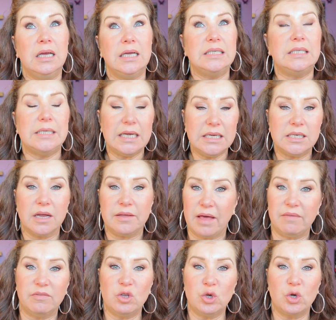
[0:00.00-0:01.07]
it's days like
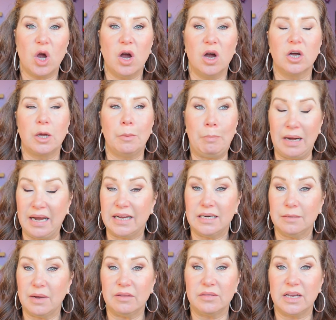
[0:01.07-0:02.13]
that that you can't
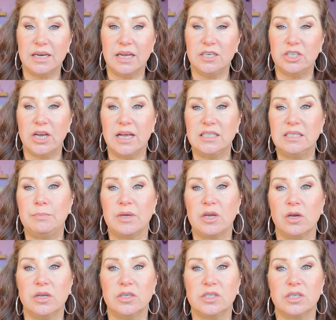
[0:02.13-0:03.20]
complain about the N H S,
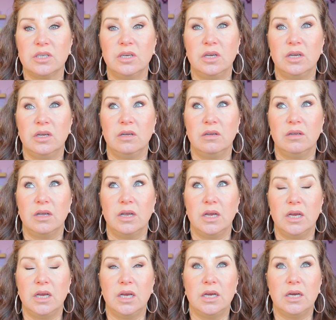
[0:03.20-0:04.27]
because,
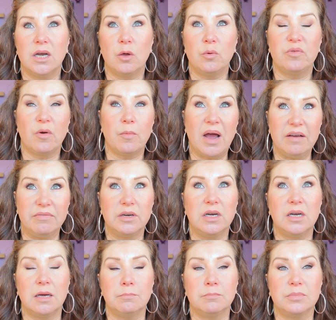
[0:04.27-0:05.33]
you know, from having
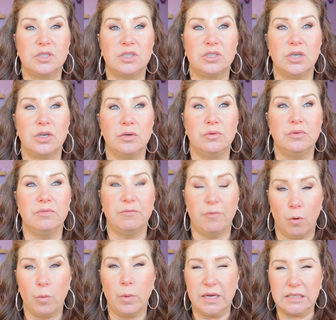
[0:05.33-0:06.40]
a lump to
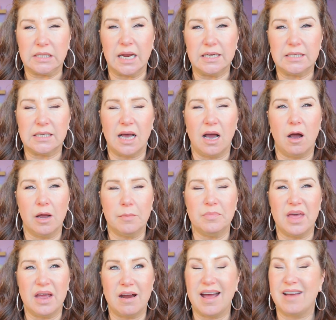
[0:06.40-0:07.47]
four weeks later, I'm
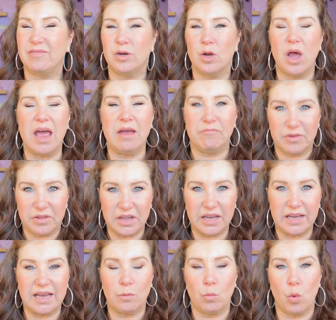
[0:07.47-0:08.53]
there having
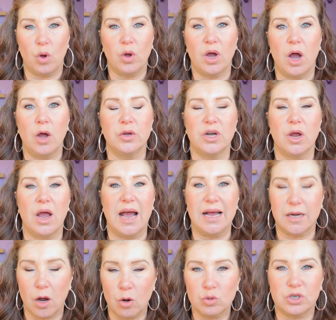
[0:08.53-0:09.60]
everything in one go. You know, I
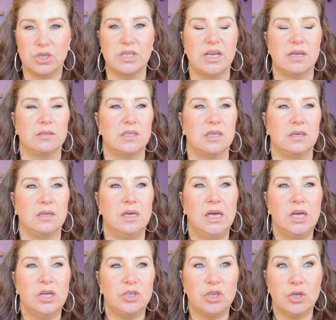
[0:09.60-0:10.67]
had ultrasounds and
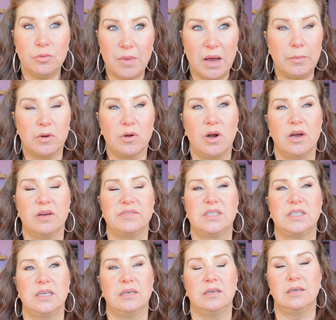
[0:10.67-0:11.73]
two
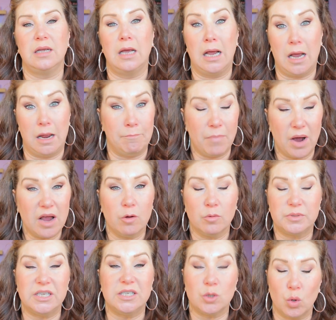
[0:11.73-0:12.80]
mammographs and, and
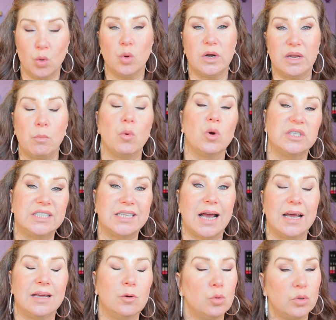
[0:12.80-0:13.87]
biopsies all in one
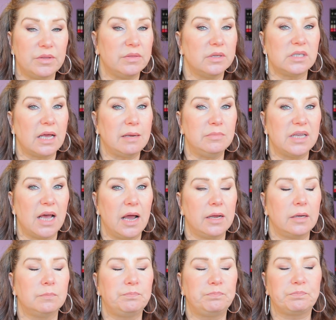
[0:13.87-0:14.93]
day, all in the same day.